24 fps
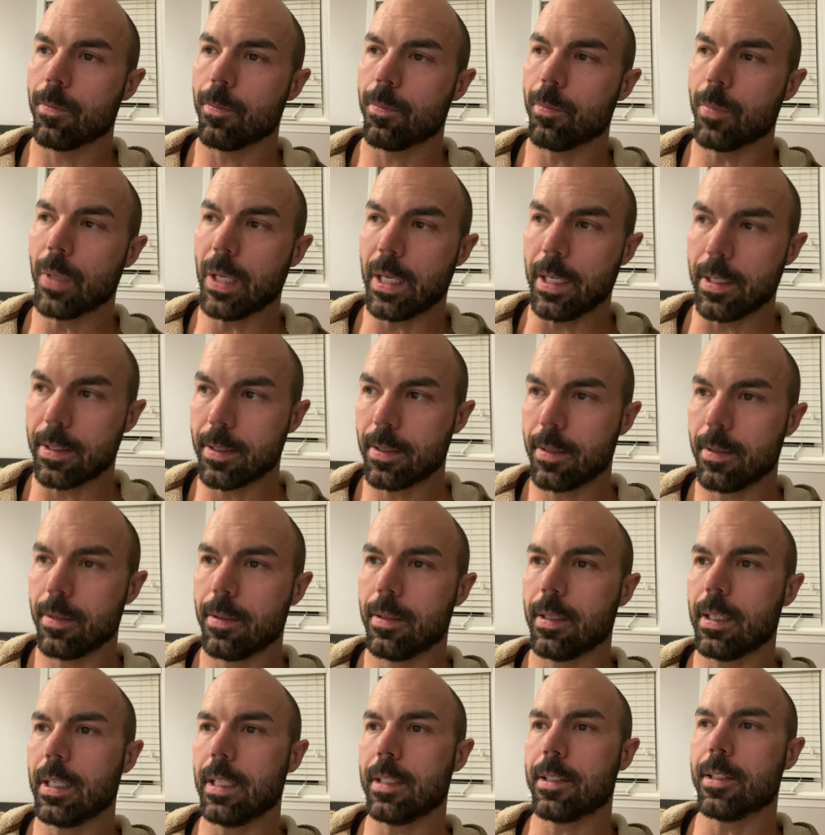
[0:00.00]
but
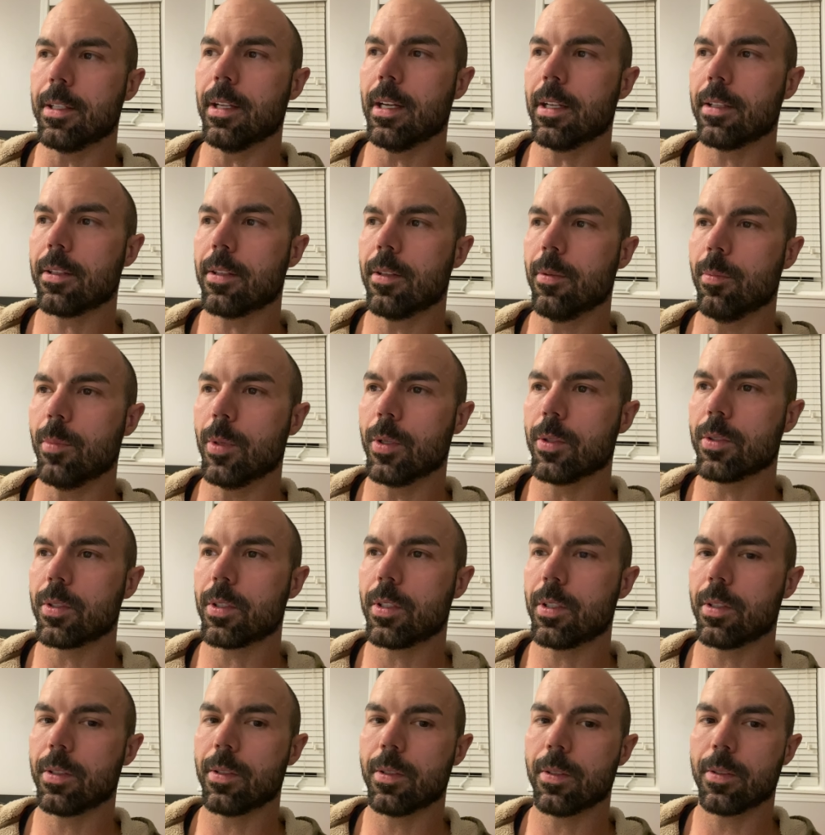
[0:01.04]
it's not the most
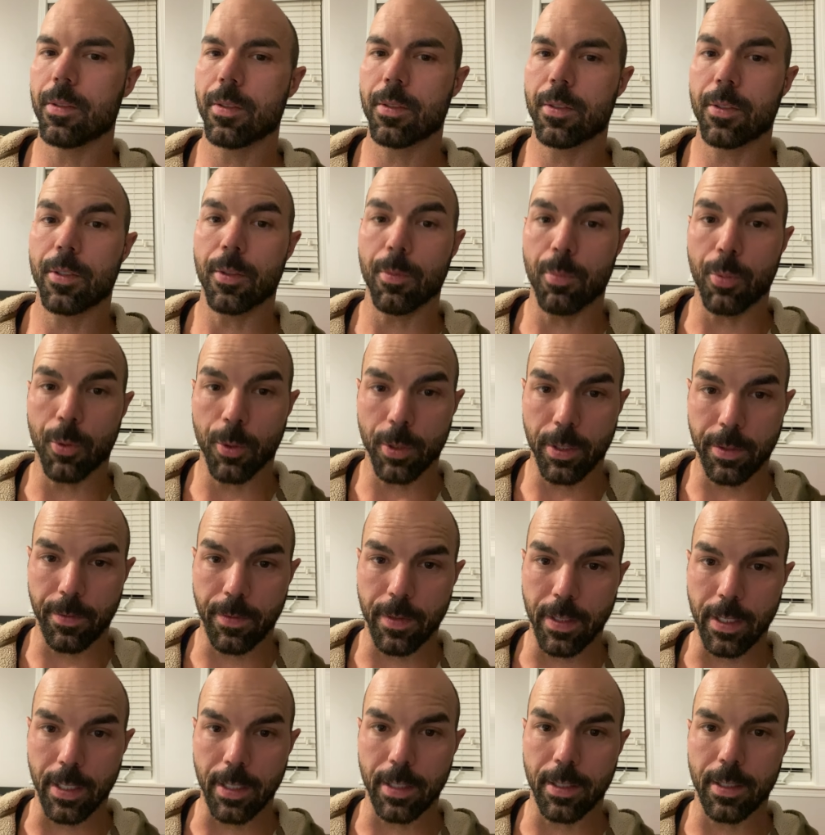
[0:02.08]
supportive
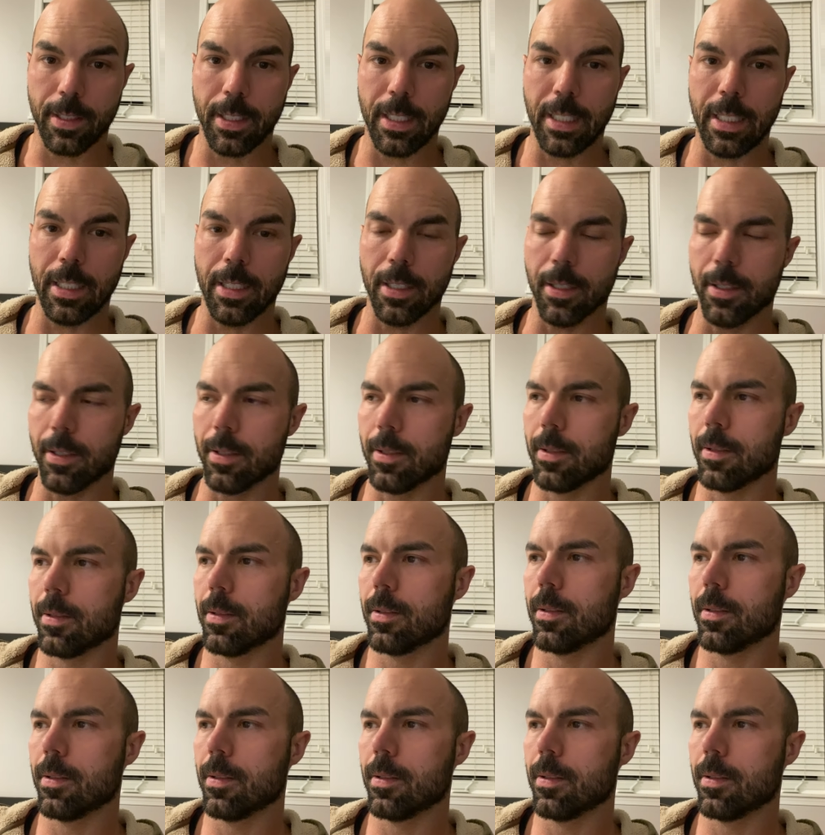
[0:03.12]
thing to hear,